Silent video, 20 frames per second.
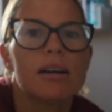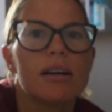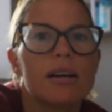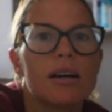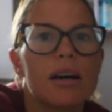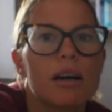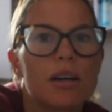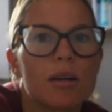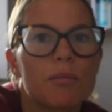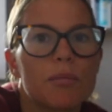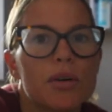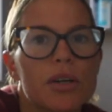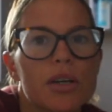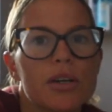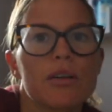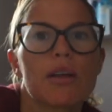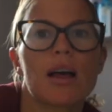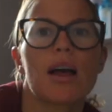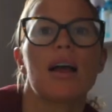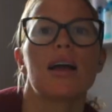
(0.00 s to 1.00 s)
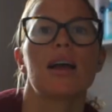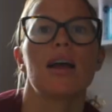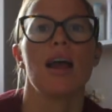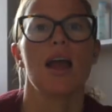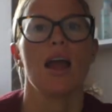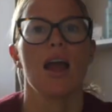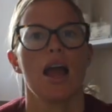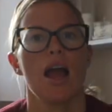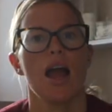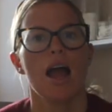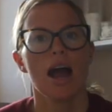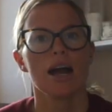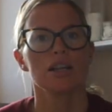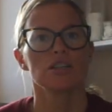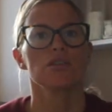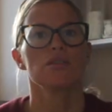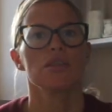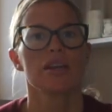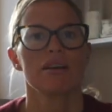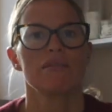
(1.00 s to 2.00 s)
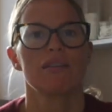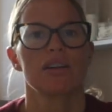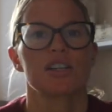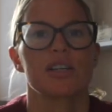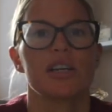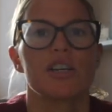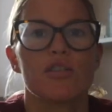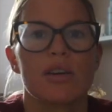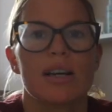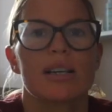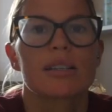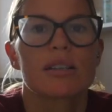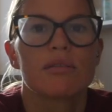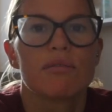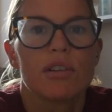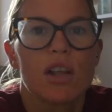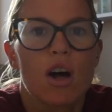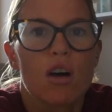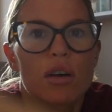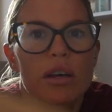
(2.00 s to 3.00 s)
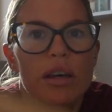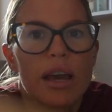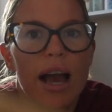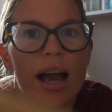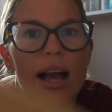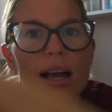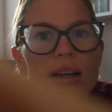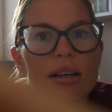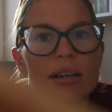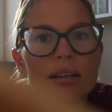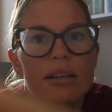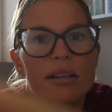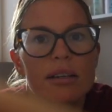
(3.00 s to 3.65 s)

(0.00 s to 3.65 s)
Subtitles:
Oh, I'm gonna put you there. I don't think I've actually addressed the vlog yet.